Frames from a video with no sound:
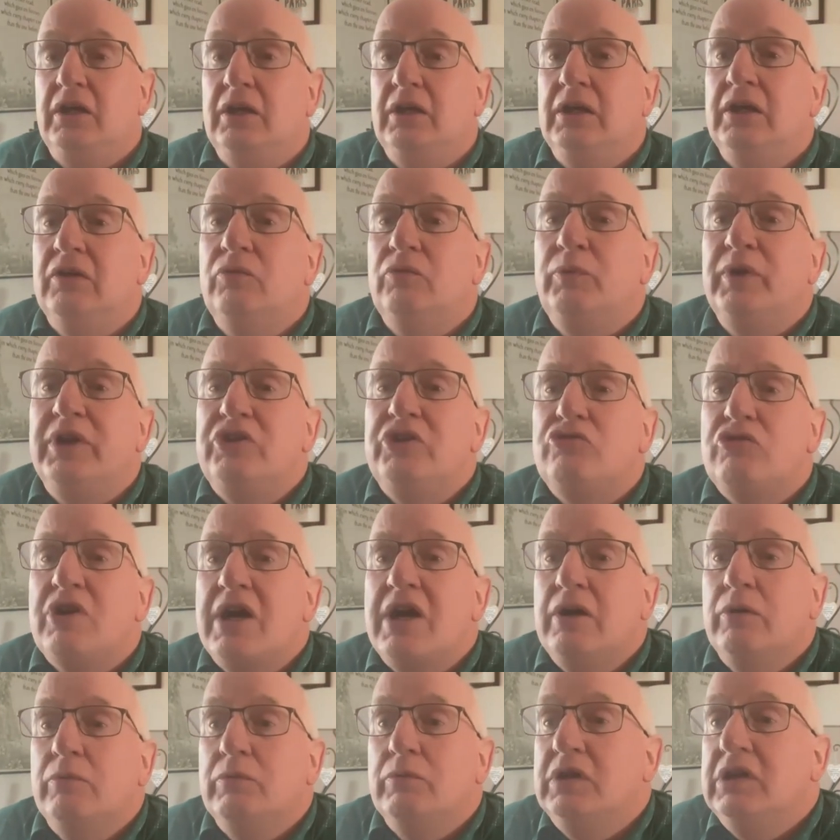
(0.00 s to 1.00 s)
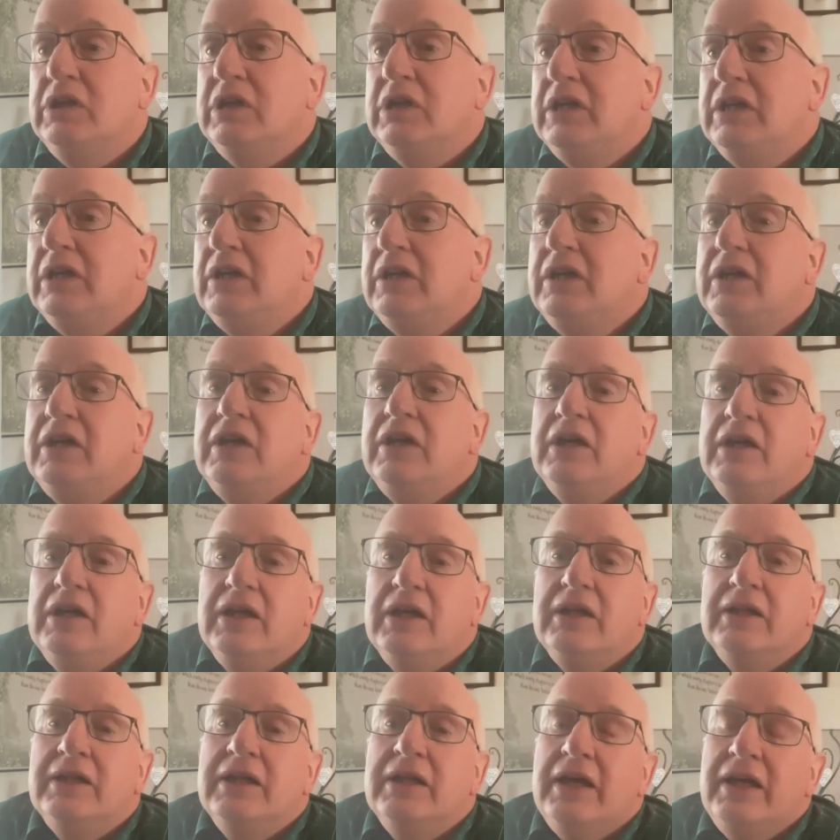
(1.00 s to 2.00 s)
if we drown?
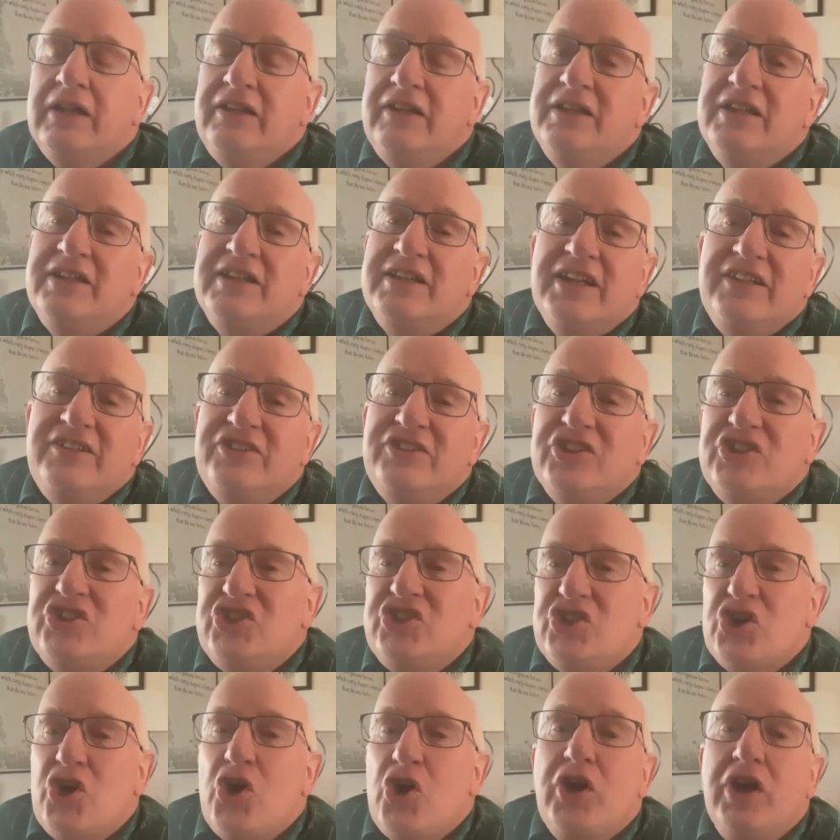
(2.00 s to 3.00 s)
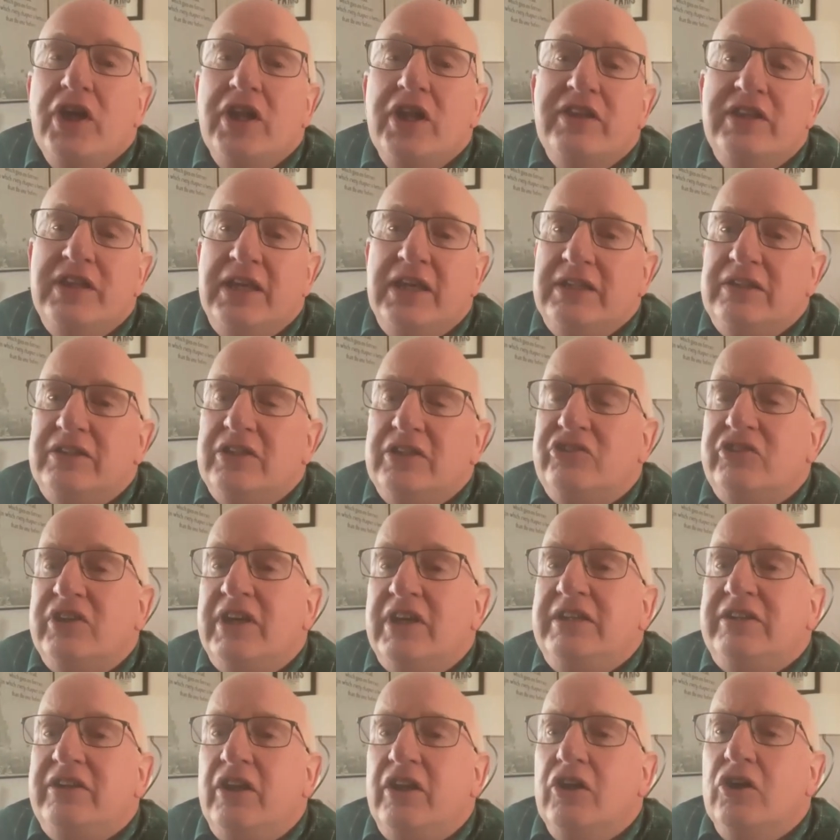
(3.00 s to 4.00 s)
That's a shocking thing to
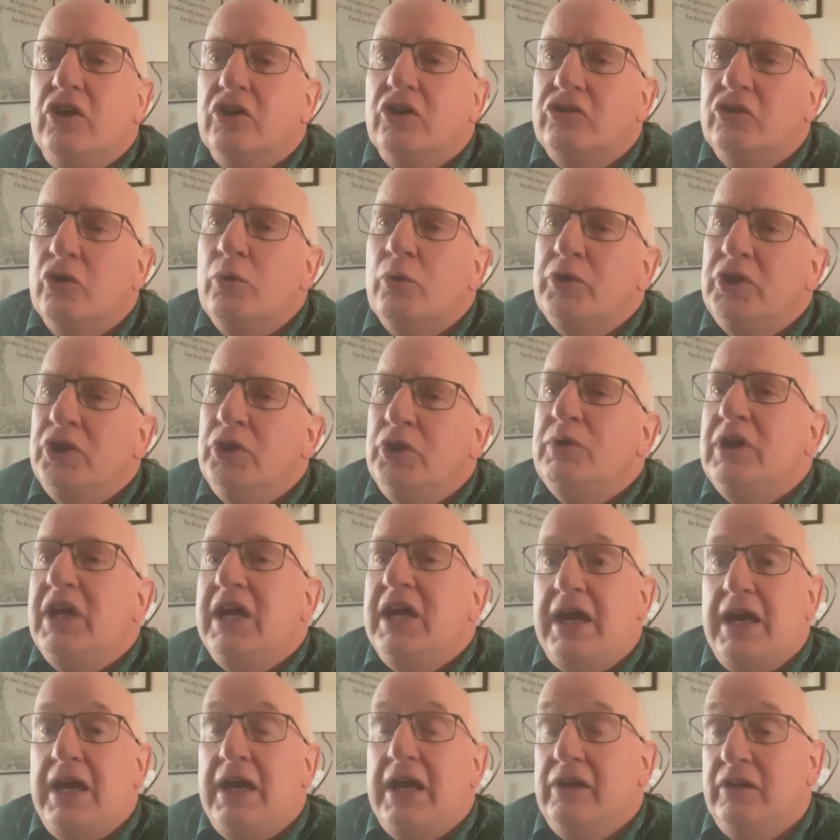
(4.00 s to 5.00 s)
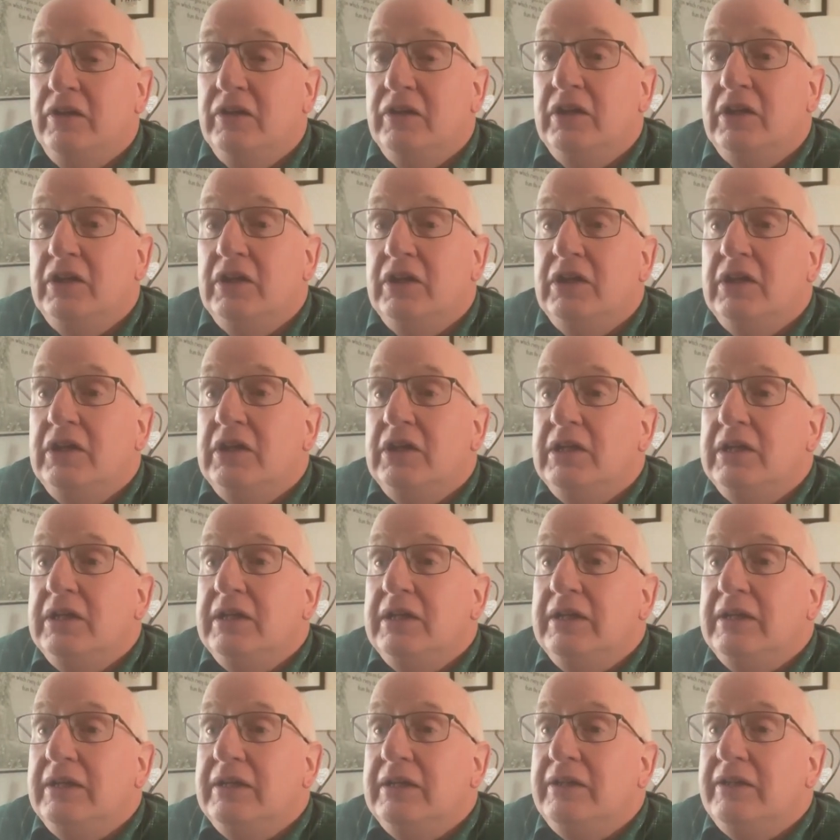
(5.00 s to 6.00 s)
say to the Lord. Don't you care
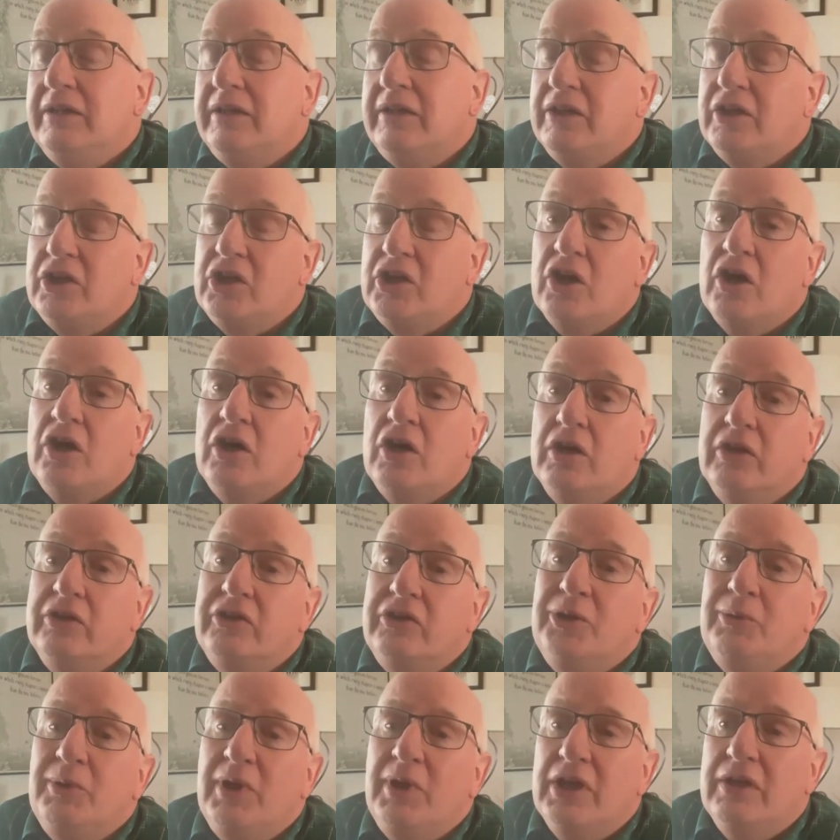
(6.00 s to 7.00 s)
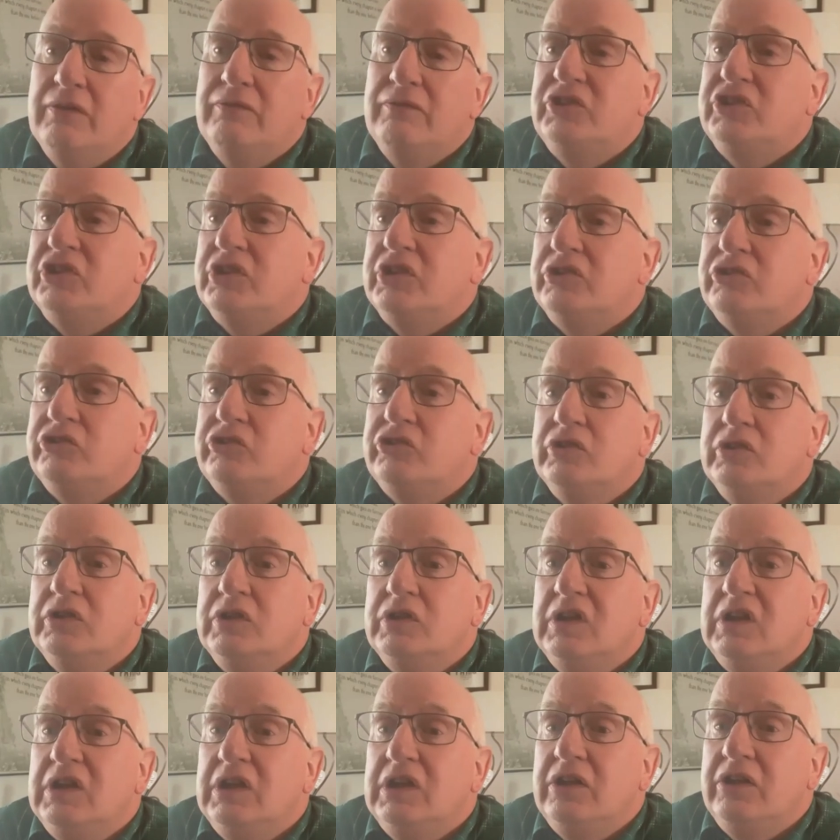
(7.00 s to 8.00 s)
to the God who loves us,
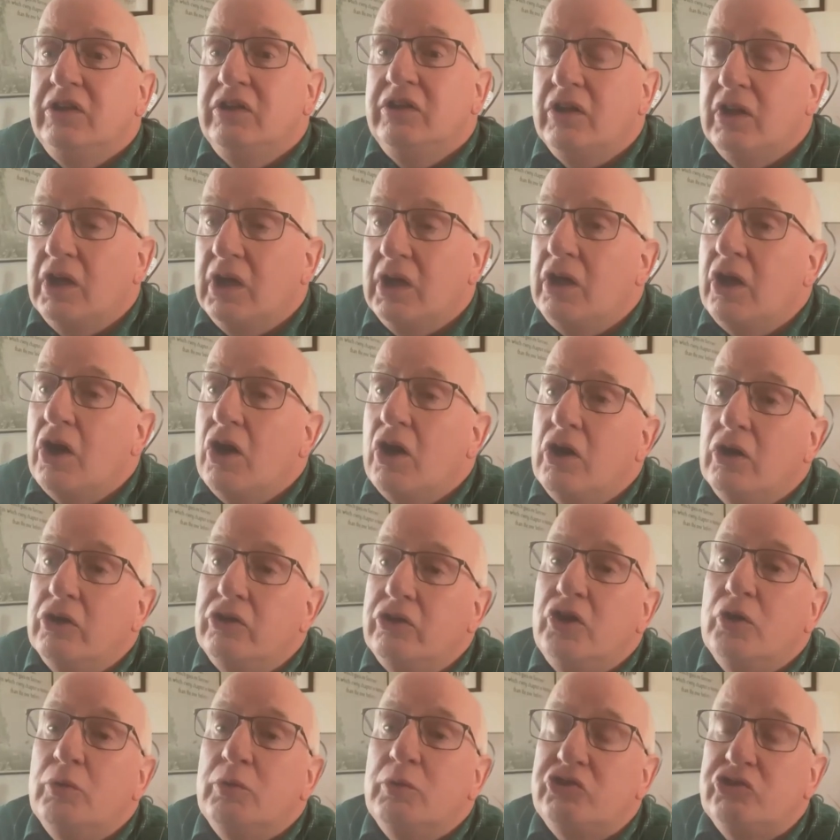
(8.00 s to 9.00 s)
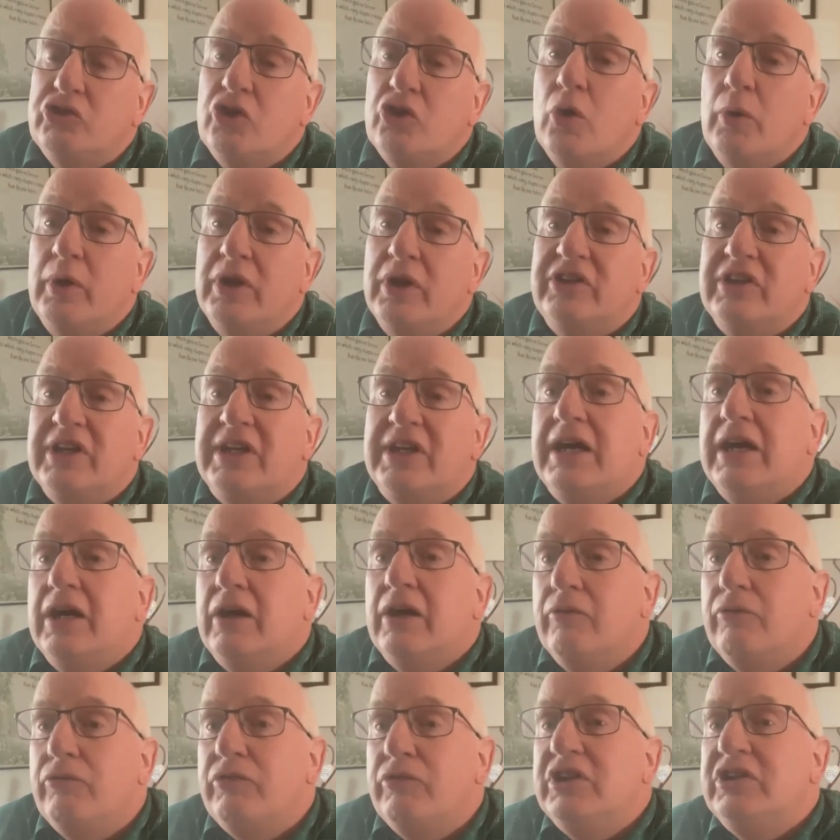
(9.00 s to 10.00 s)
to the God who was going to
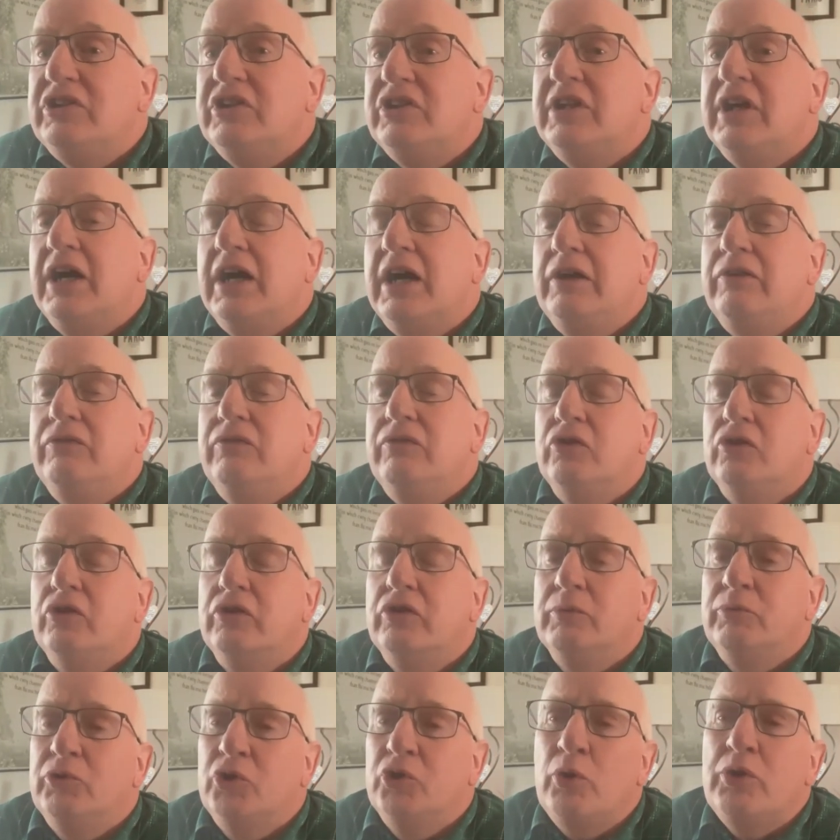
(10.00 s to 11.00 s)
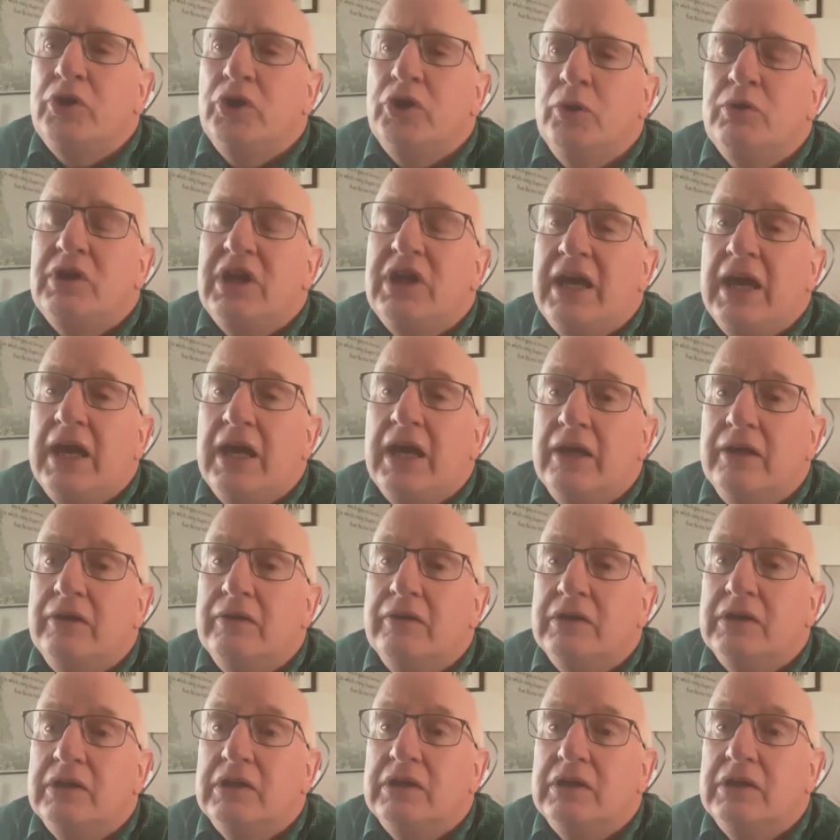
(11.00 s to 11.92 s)
Calvary to die for them? Don't you care?